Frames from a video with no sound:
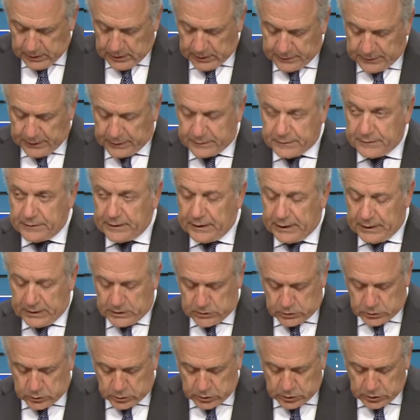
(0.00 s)
that they
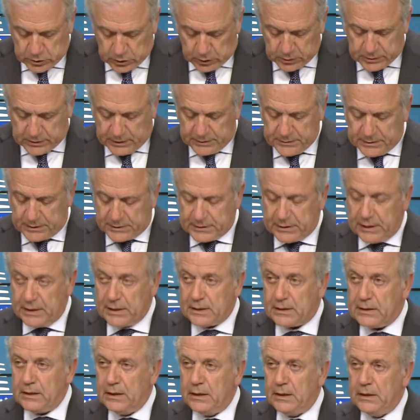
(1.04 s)
should not
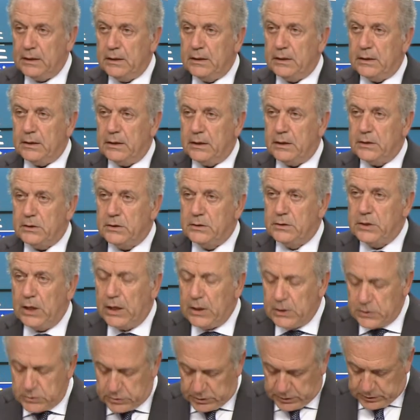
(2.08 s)
undertake a
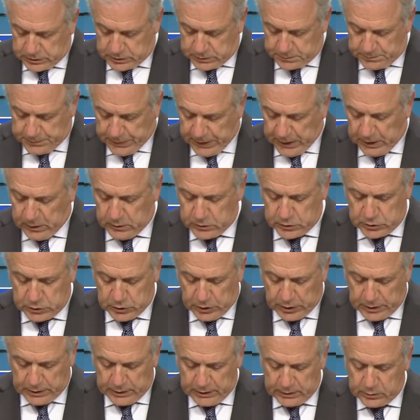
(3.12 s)
dangerous, perilous
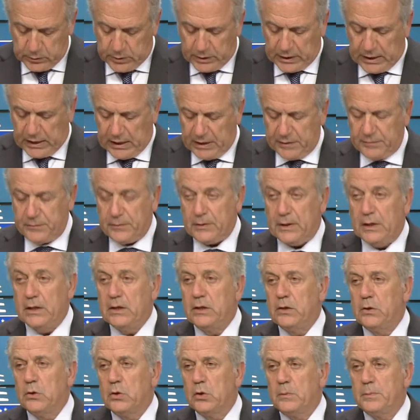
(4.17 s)
journey to arrive in
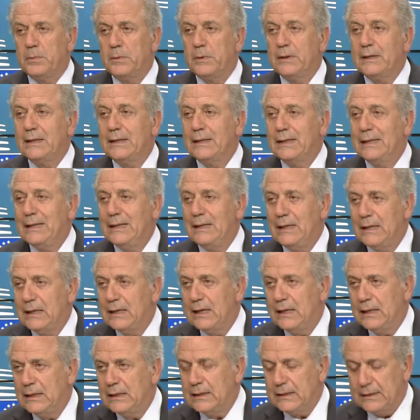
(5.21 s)
Europe
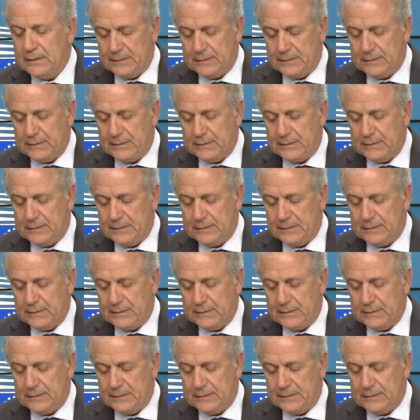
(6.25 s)
illegally.